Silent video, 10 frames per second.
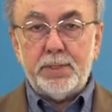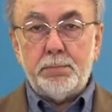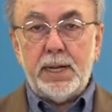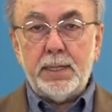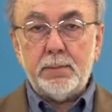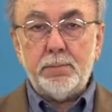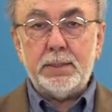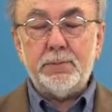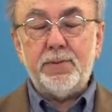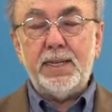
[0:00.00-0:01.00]
of the
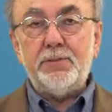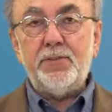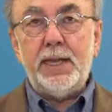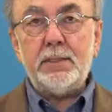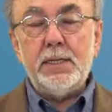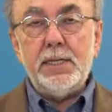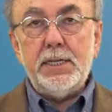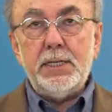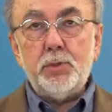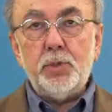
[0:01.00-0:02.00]
butterfly effect,
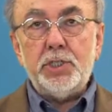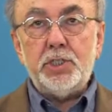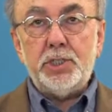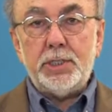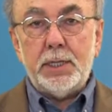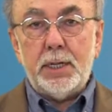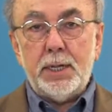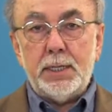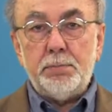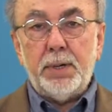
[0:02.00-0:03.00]
which
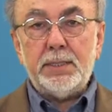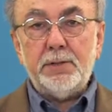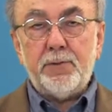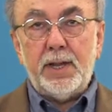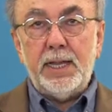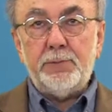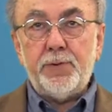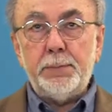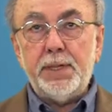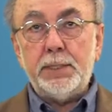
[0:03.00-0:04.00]
uh, a butterfly
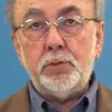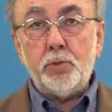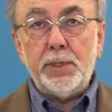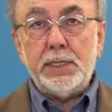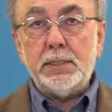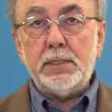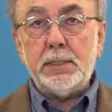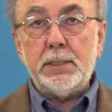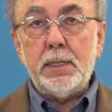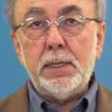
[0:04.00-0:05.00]
flip its wings
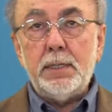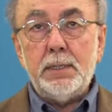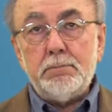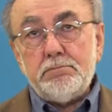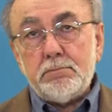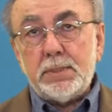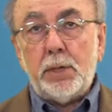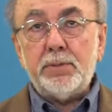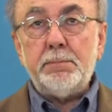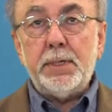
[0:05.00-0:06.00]
in
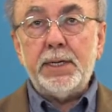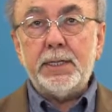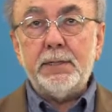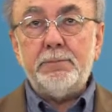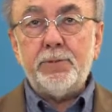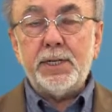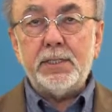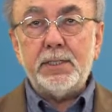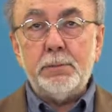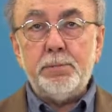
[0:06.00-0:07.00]
South America, for
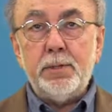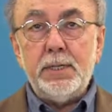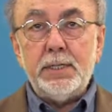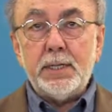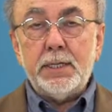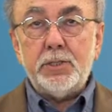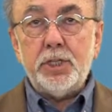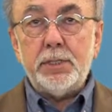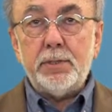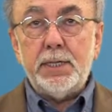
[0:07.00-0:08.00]
example, can
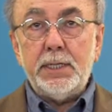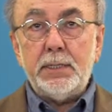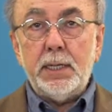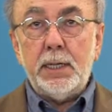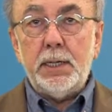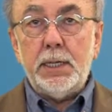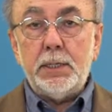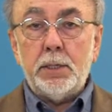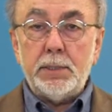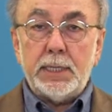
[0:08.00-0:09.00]
generate a,
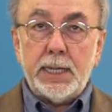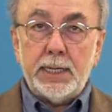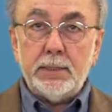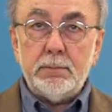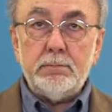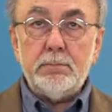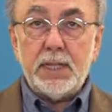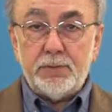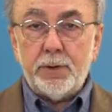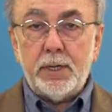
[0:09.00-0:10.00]
a hurricane
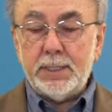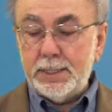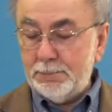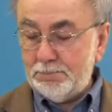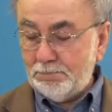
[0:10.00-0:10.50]
in Florida.